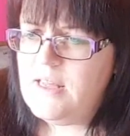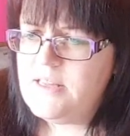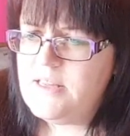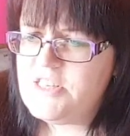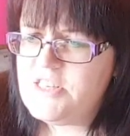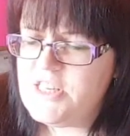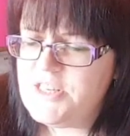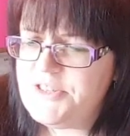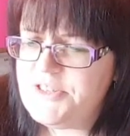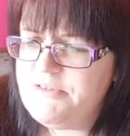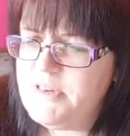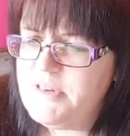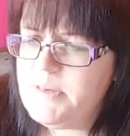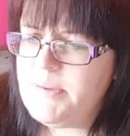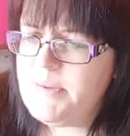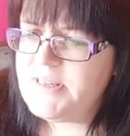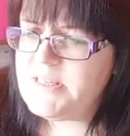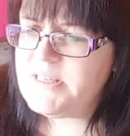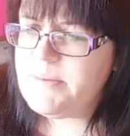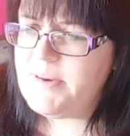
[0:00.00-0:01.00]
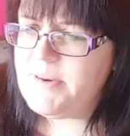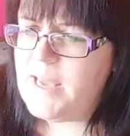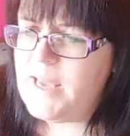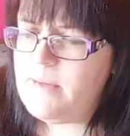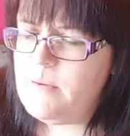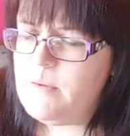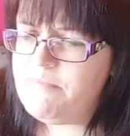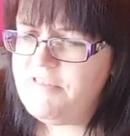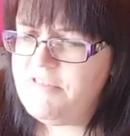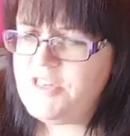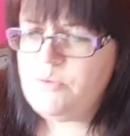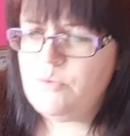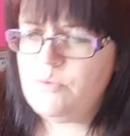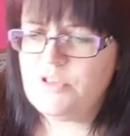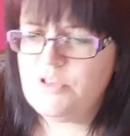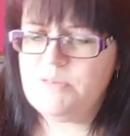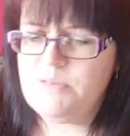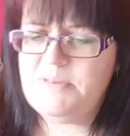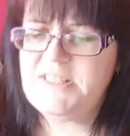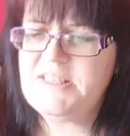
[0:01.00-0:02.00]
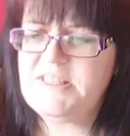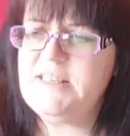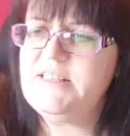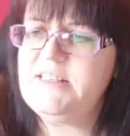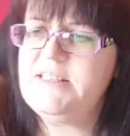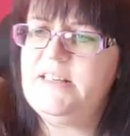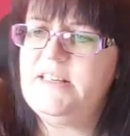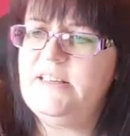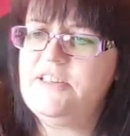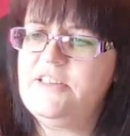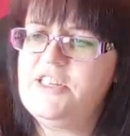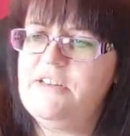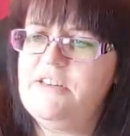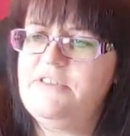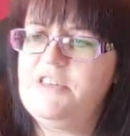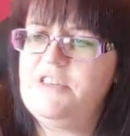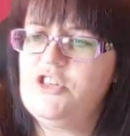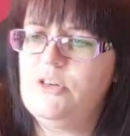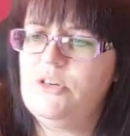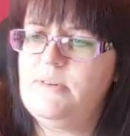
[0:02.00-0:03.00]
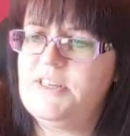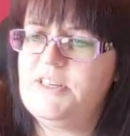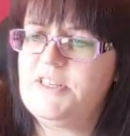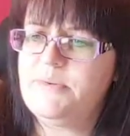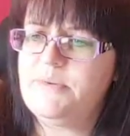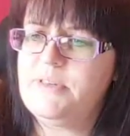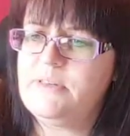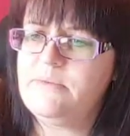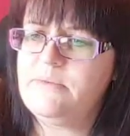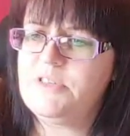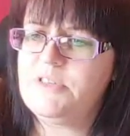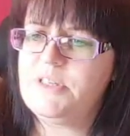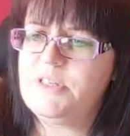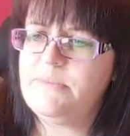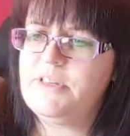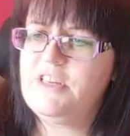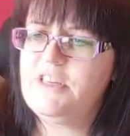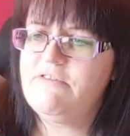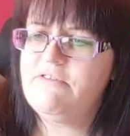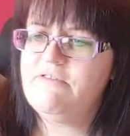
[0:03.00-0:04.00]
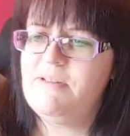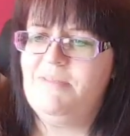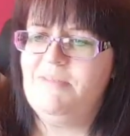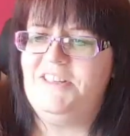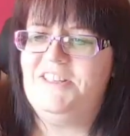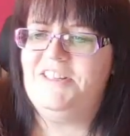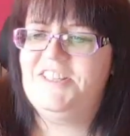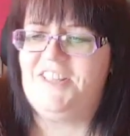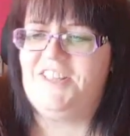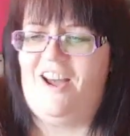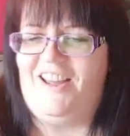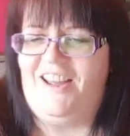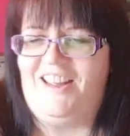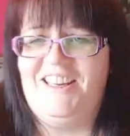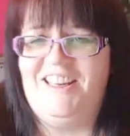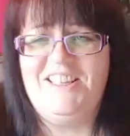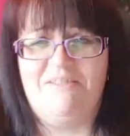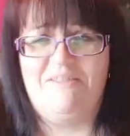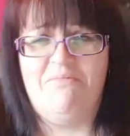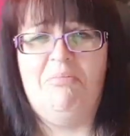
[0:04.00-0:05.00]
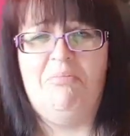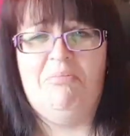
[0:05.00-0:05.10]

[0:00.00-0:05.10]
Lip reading: Chelsea only picked up an Emma Bridgewater biscuit tin in a charity shop last week. There was something grim inside.